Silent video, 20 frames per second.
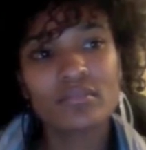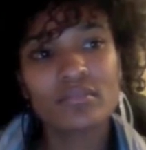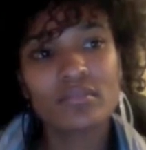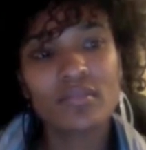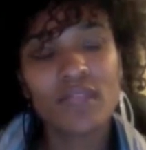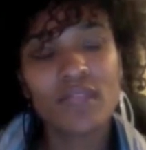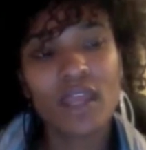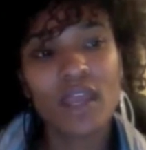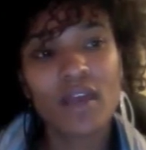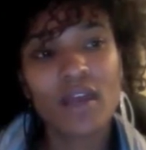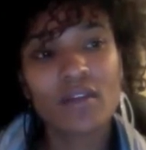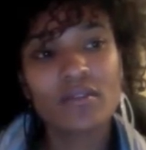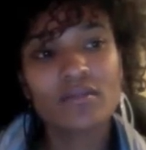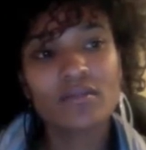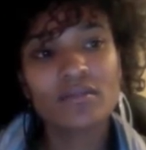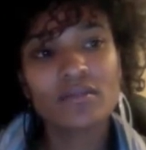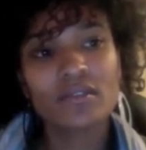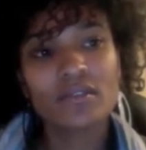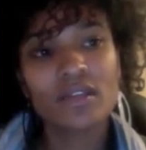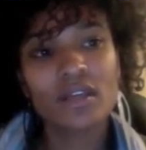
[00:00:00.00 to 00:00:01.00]
yeah.
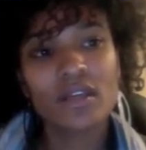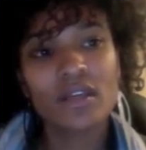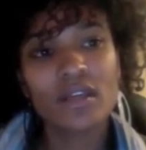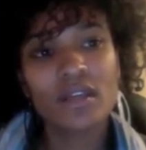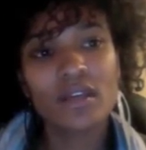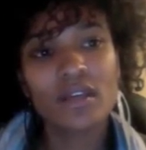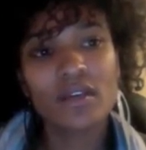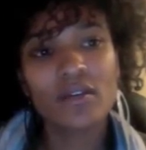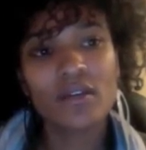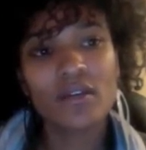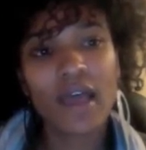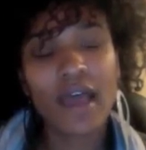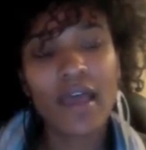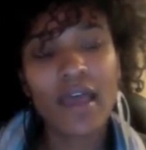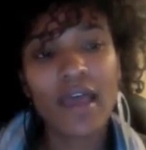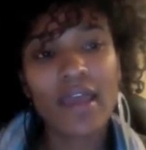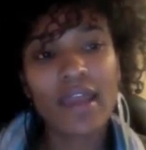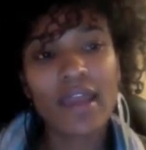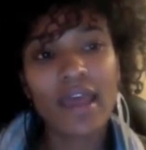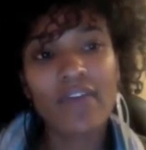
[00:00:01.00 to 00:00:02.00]
I
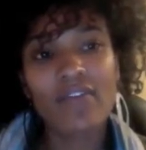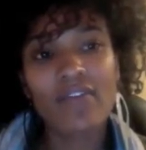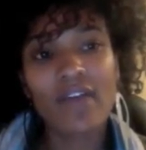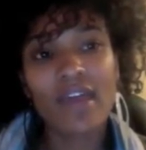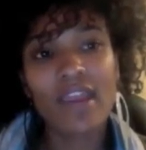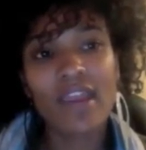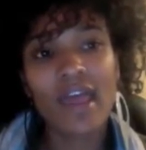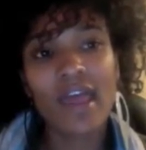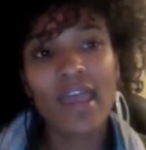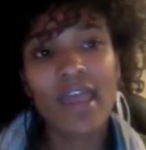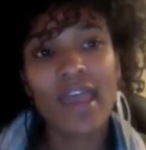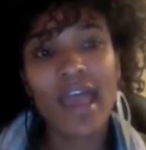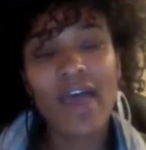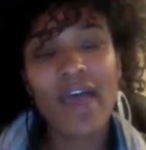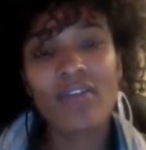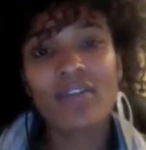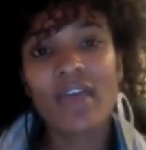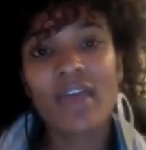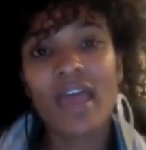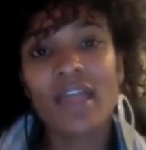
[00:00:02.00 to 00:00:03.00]

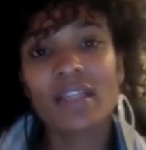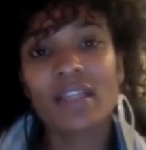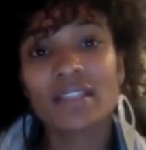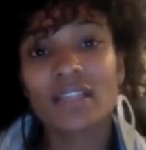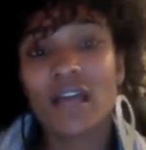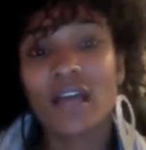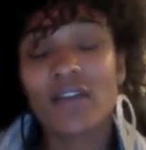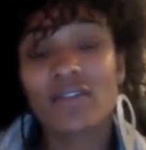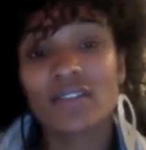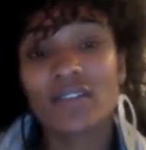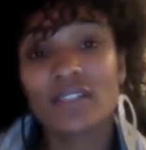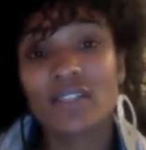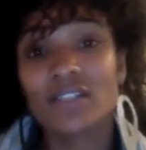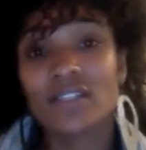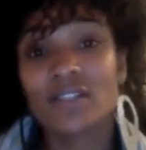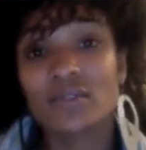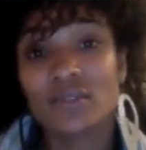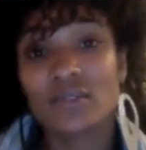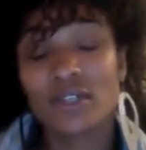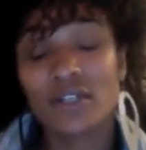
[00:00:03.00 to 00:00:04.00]
haven't had this
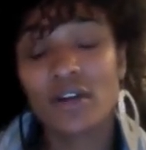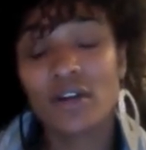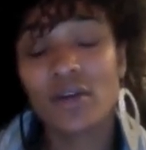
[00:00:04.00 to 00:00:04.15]
conversation with her